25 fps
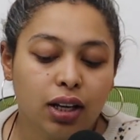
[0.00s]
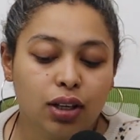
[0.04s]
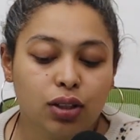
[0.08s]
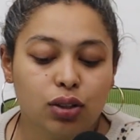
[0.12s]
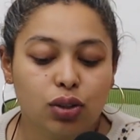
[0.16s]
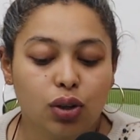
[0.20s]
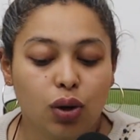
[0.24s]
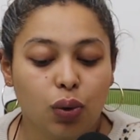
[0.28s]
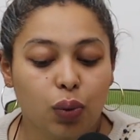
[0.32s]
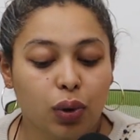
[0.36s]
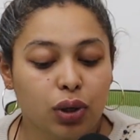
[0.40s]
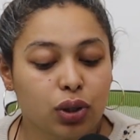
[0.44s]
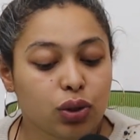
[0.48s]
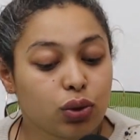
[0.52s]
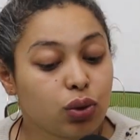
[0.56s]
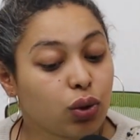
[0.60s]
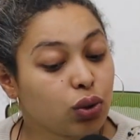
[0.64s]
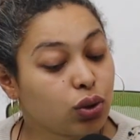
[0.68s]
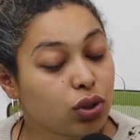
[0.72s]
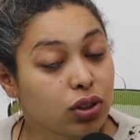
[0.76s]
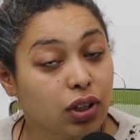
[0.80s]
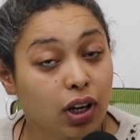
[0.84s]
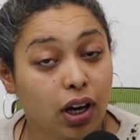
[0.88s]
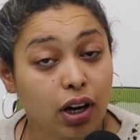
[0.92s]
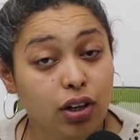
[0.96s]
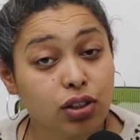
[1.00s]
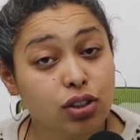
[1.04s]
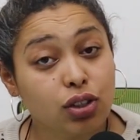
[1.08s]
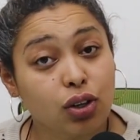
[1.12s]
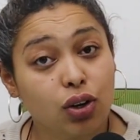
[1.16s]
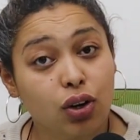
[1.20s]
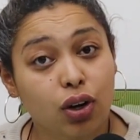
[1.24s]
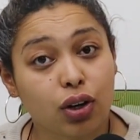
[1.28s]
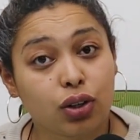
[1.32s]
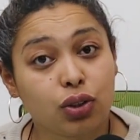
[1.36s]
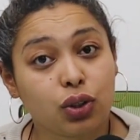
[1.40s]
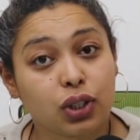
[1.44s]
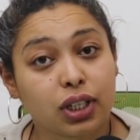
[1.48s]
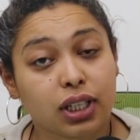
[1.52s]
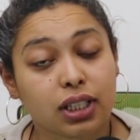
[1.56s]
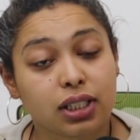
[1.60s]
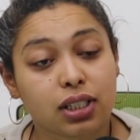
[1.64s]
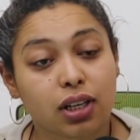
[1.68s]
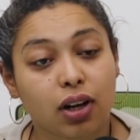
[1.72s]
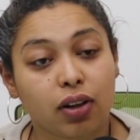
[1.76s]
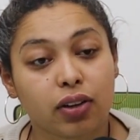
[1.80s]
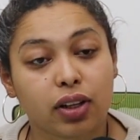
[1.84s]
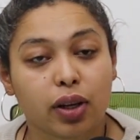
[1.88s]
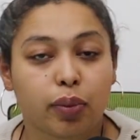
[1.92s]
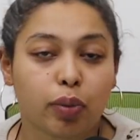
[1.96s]
So when you go to the hair salon, you can
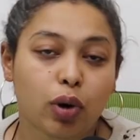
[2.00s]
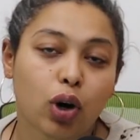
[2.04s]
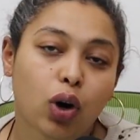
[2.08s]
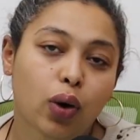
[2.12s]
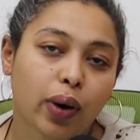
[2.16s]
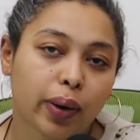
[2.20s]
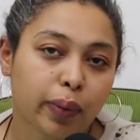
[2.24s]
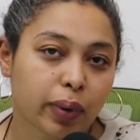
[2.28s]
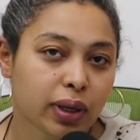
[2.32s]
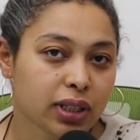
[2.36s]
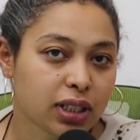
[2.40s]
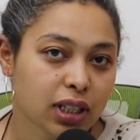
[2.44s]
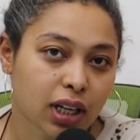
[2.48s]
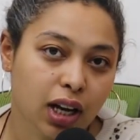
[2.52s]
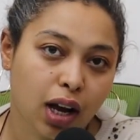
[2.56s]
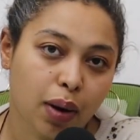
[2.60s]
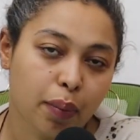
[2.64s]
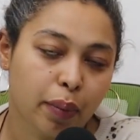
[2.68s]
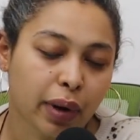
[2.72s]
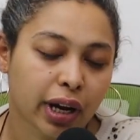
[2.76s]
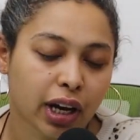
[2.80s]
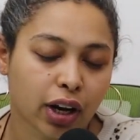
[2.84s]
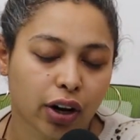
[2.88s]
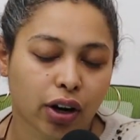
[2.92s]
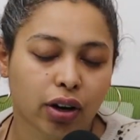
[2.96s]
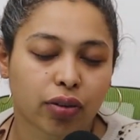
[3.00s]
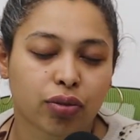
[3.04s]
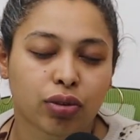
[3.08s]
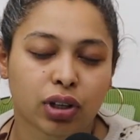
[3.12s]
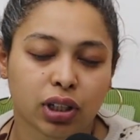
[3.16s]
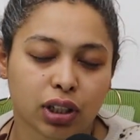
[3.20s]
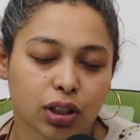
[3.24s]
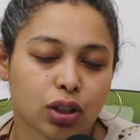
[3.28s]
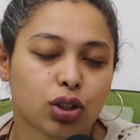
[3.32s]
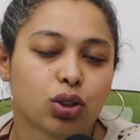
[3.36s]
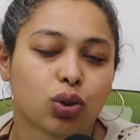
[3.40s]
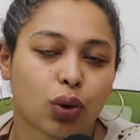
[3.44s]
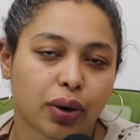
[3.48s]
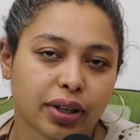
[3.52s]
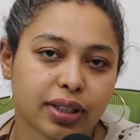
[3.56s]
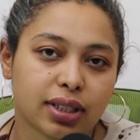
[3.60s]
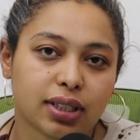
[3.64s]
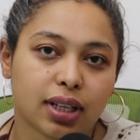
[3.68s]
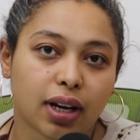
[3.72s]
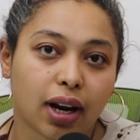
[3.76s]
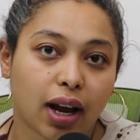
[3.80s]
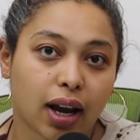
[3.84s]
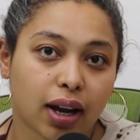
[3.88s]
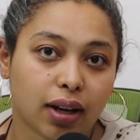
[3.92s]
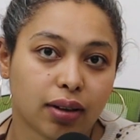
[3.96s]
tell them, oh, I want to cut my hair really short
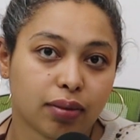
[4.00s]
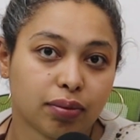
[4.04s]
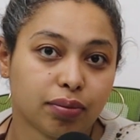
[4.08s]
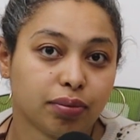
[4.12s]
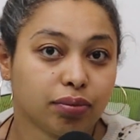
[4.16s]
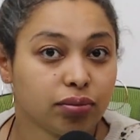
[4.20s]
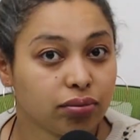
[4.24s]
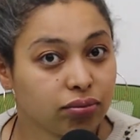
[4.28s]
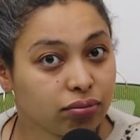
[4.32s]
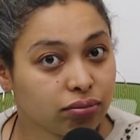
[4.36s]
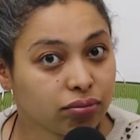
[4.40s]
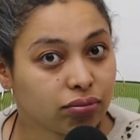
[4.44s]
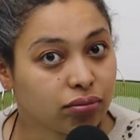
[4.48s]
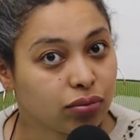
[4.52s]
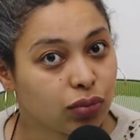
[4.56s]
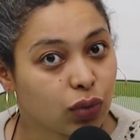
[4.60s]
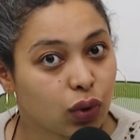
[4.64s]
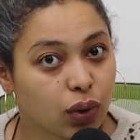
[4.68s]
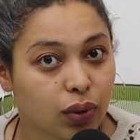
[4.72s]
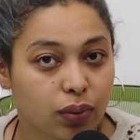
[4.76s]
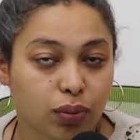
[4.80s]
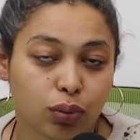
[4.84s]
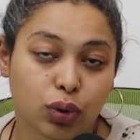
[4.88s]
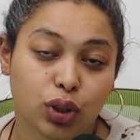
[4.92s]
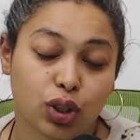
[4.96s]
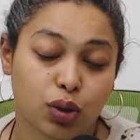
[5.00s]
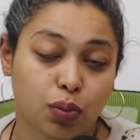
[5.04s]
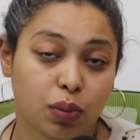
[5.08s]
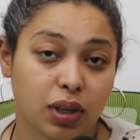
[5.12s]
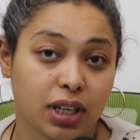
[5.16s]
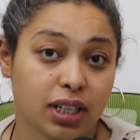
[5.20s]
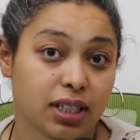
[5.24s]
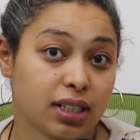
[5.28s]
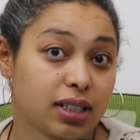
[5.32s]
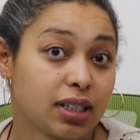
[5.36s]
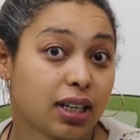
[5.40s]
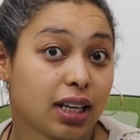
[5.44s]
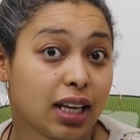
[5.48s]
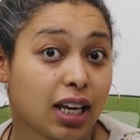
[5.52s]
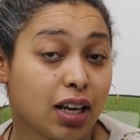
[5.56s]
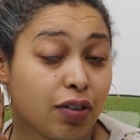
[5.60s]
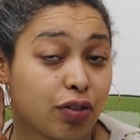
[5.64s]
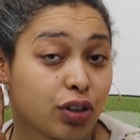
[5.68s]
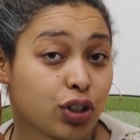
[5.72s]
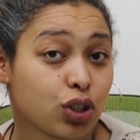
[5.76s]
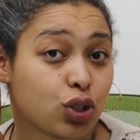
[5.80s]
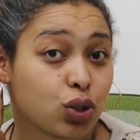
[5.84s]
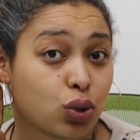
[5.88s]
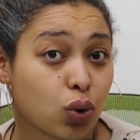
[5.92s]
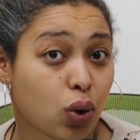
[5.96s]
today, which means
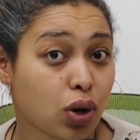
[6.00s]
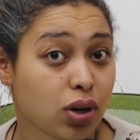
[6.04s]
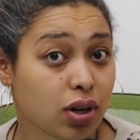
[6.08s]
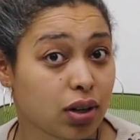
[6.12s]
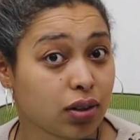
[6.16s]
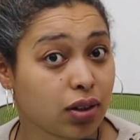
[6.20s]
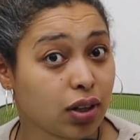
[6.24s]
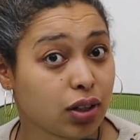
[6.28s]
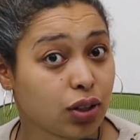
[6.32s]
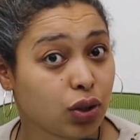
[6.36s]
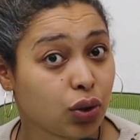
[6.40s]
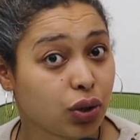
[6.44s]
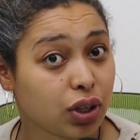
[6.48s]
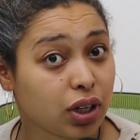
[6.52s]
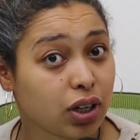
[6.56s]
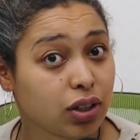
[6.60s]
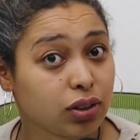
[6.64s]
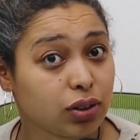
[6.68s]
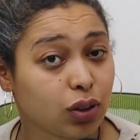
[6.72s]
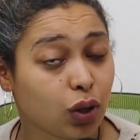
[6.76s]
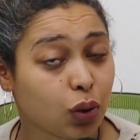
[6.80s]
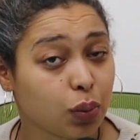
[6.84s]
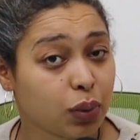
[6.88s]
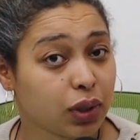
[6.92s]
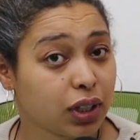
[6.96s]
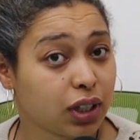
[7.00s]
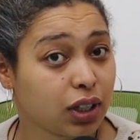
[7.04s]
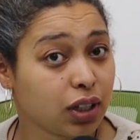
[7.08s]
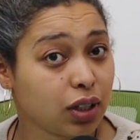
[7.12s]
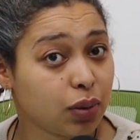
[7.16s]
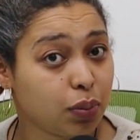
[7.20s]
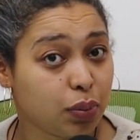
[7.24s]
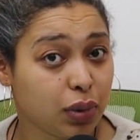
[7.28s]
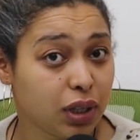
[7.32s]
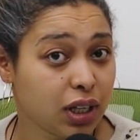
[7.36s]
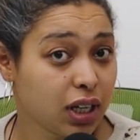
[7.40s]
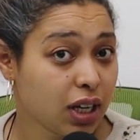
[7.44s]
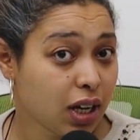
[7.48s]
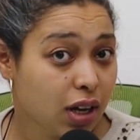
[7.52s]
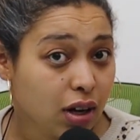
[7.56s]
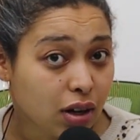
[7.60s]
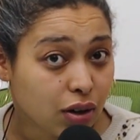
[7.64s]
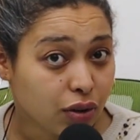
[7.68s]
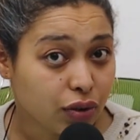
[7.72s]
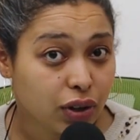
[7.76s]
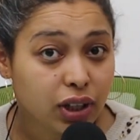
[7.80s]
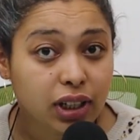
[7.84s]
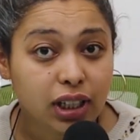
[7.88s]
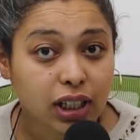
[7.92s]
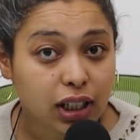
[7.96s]
even shorter than your earlobe. It could be
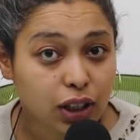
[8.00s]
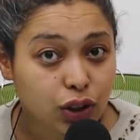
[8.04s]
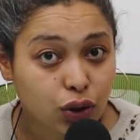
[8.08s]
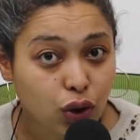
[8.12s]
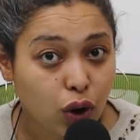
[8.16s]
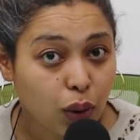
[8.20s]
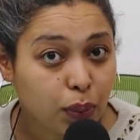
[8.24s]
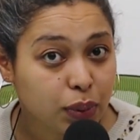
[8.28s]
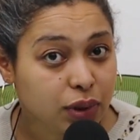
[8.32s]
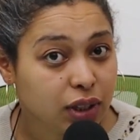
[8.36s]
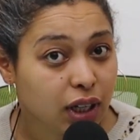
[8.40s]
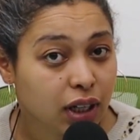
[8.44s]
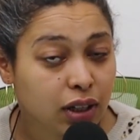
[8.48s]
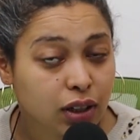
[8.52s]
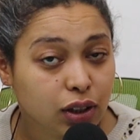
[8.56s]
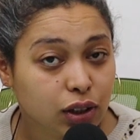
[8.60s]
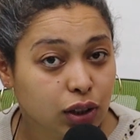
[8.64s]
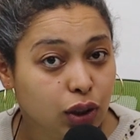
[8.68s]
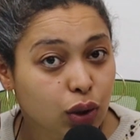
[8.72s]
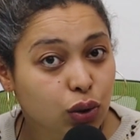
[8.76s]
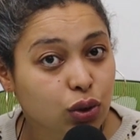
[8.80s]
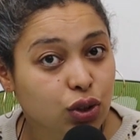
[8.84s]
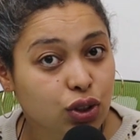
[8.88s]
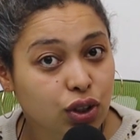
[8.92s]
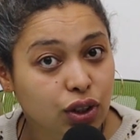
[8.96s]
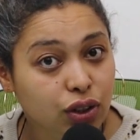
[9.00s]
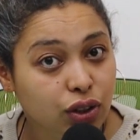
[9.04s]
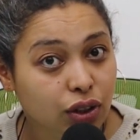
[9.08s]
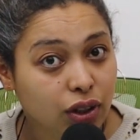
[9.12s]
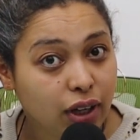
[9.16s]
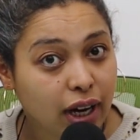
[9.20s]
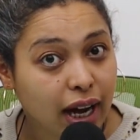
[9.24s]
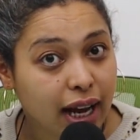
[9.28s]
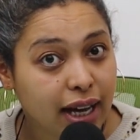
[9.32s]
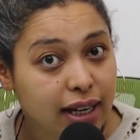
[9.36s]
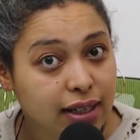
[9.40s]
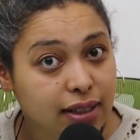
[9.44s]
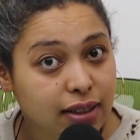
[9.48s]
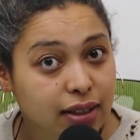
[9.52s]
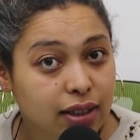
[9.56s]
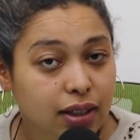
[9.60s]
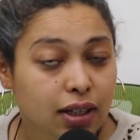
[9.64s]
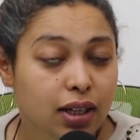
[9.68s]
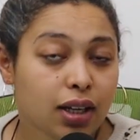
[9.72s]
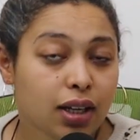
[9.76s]
really cropped and close to your head.